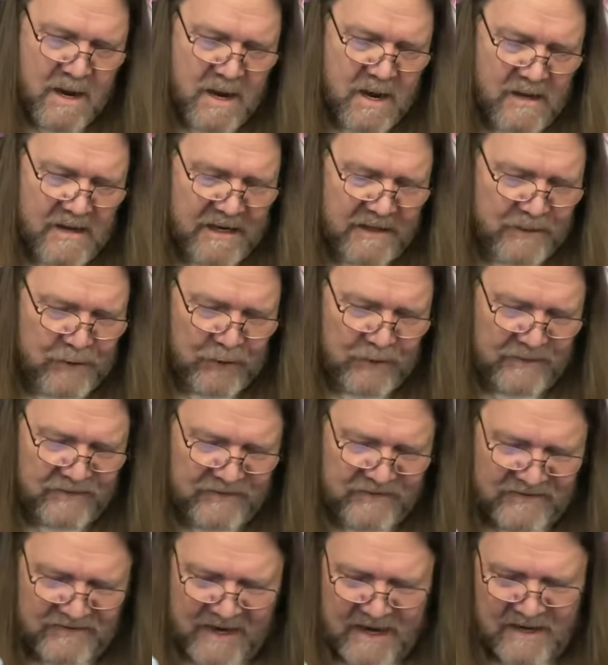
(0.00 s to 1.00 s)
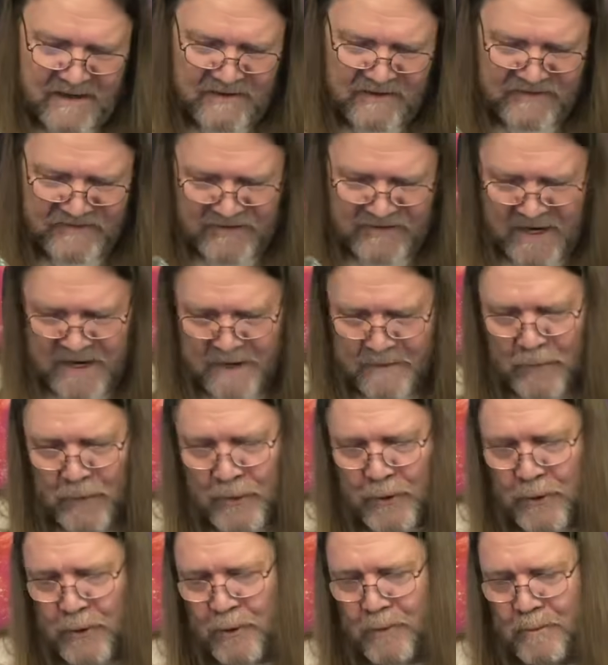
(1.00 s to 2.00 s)
They couldn't stay in the same
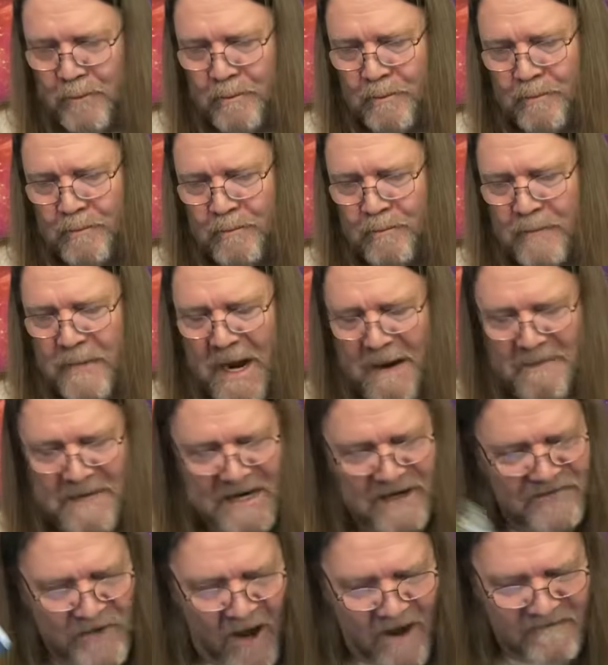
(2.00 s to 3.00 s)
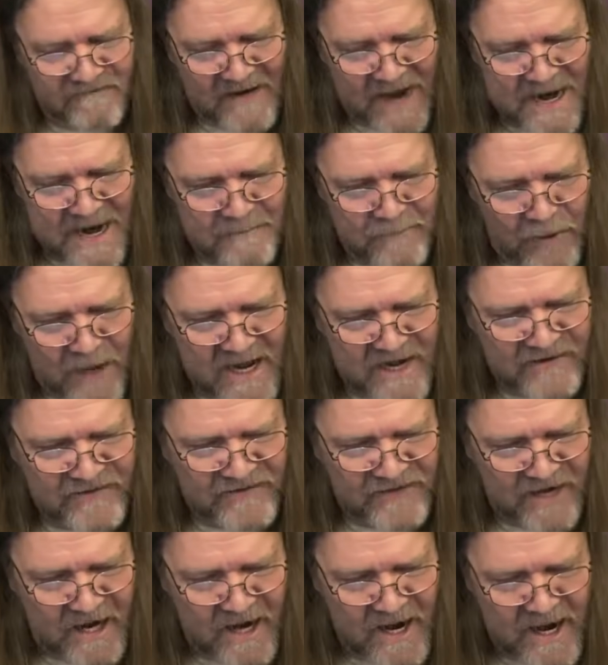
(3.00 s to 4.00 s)
room. I mean, it's all
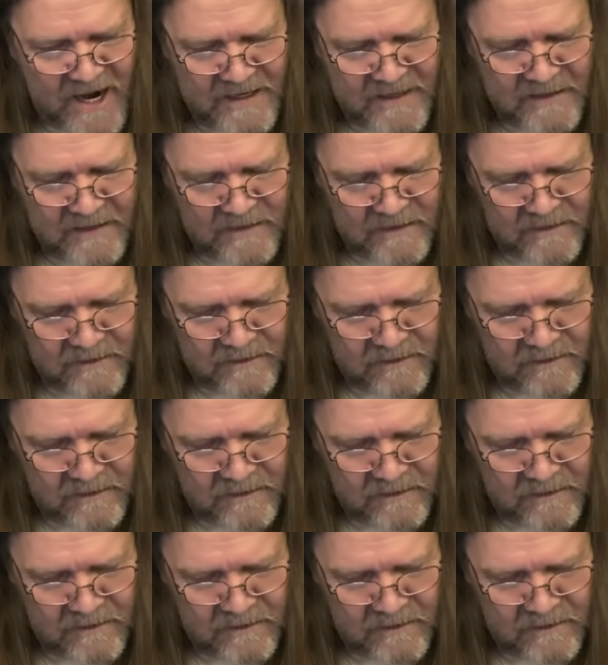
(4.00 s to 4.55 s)
vibration.